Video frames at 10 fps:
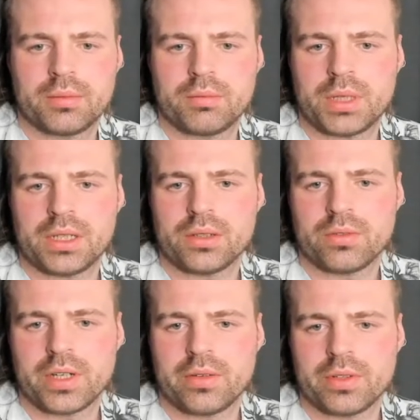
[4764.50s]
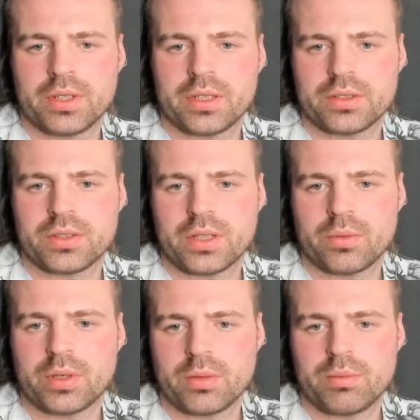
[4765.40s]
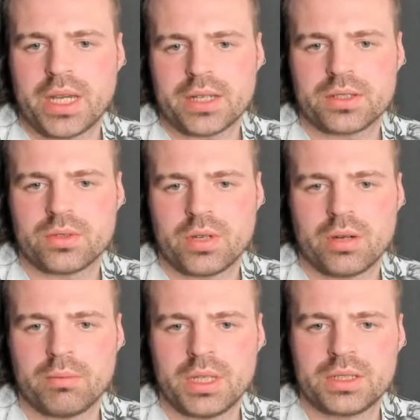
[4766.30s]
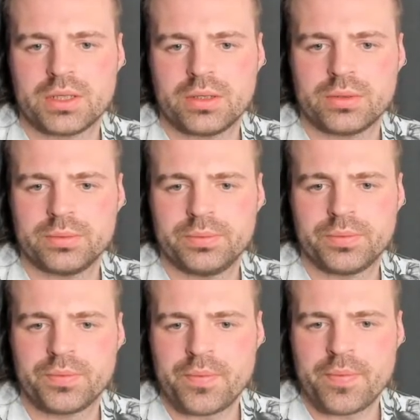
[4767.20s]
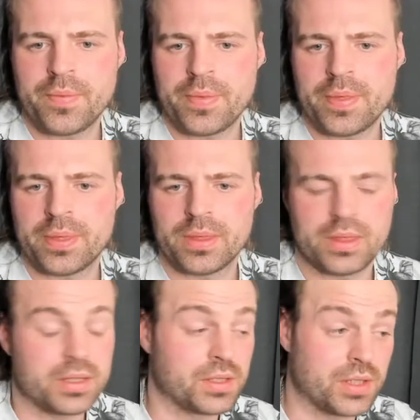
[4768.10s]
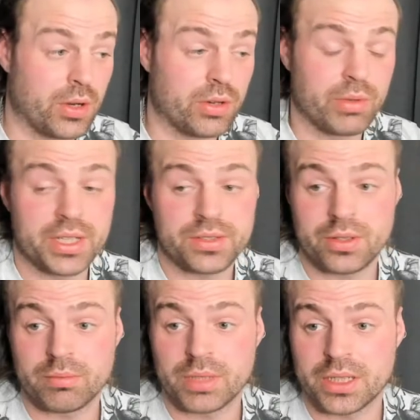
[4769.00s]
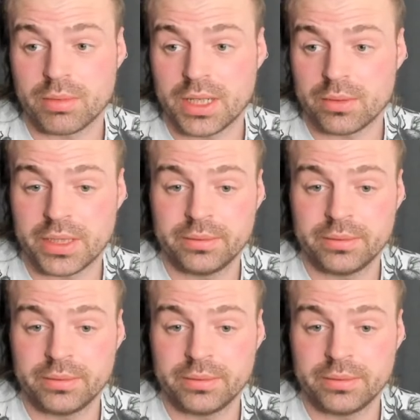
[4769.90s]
paint over everything so that we are back to our mid-tone. This is our eraser in Blender, by the way.